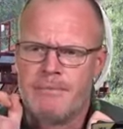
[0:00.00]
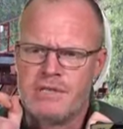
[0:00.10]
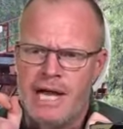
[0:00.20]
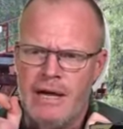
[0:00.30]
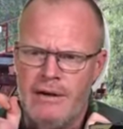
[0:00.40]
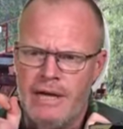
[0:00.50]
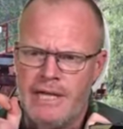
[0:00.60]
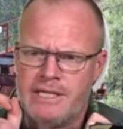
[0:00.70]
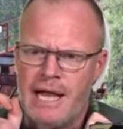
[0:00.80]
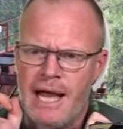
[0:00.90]
so
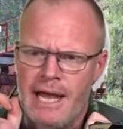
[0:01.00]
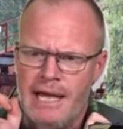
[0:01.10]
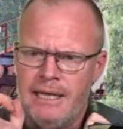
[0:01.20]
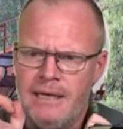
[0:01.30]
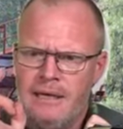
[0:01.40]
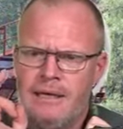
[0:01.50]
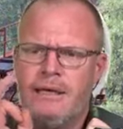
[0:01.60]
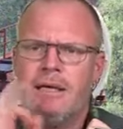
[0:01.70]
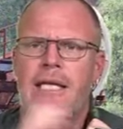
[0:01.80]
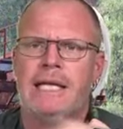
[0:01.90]
it's a
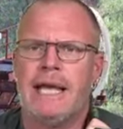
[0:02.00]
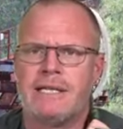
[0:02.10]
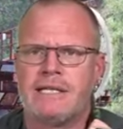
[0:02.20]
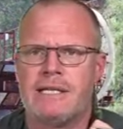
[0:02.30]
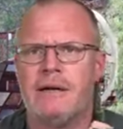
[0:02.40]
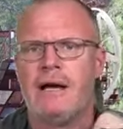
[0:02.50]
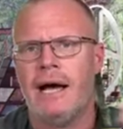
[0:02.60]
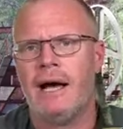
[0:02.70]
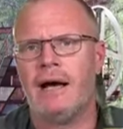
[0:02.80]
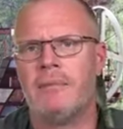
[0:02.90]
yes.
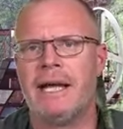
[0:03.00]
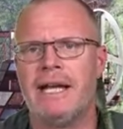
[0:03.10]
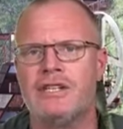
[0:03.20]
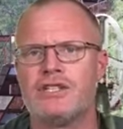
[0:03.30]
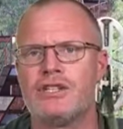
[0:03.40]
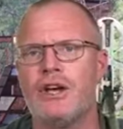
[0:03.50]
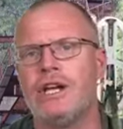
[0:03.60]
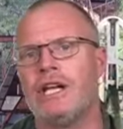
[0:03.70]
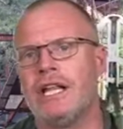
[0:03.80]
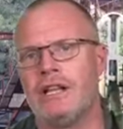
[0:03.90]
It is
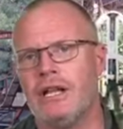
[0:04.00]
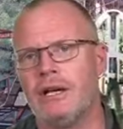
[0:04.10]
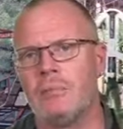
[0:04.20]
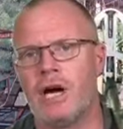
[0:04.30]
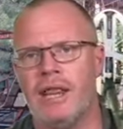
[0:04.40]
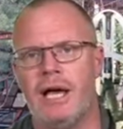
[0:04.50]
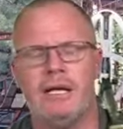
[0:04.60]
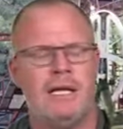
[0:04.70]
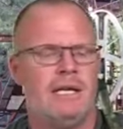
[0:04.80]
certainly the little brother.